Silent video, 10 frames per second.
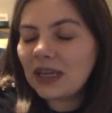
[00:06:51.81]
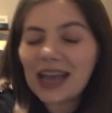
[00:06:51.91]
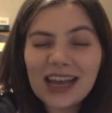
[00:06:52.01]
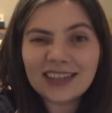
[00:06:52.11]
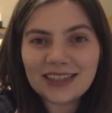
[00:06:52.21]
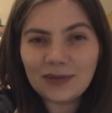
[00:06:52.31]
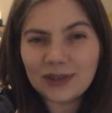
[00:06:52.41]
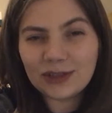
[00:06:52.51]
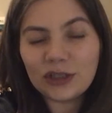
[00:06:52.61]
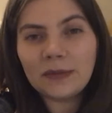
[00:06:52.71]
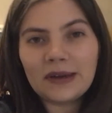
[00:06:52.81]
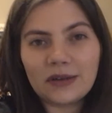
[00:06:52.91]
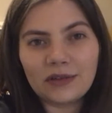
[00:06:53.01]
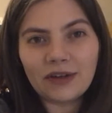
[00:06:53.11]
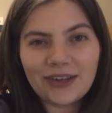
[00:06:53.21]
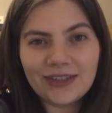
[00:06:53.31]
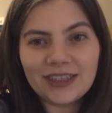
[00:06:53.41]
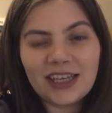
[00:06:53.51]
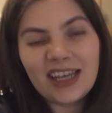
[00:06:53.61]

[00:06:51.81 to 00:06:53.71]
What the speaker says: but it actually wasn't too bad on the roads.